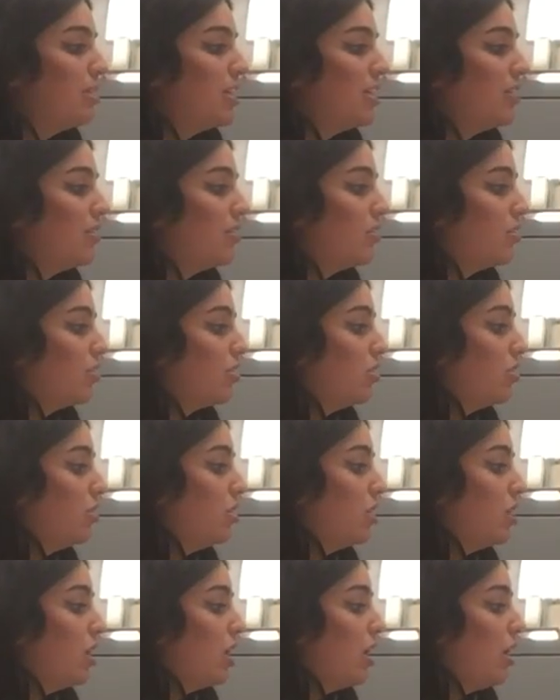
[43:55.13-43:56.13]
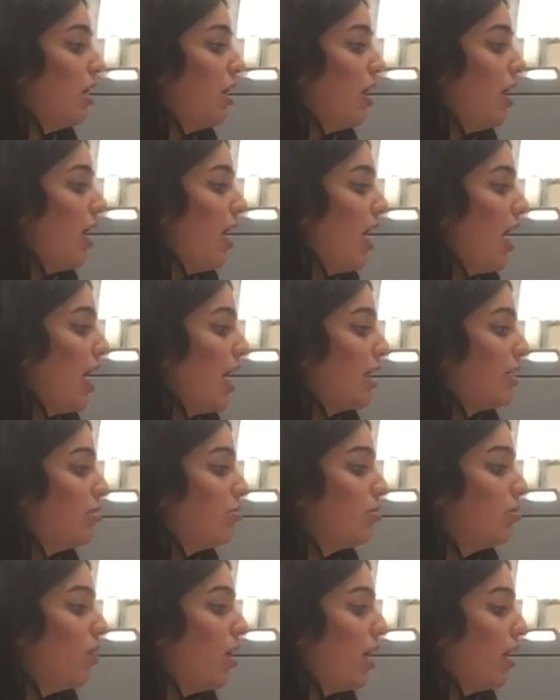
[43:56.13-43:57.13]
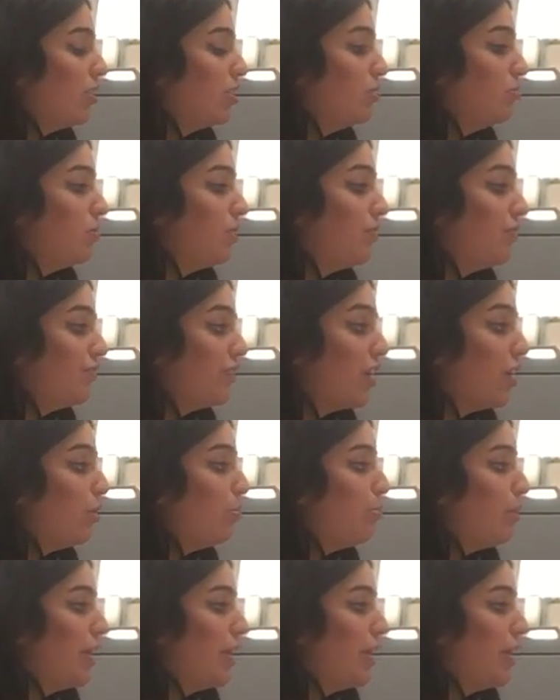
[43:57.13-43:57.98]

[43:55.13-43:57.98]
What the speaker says: mean, I don't know how you would feel,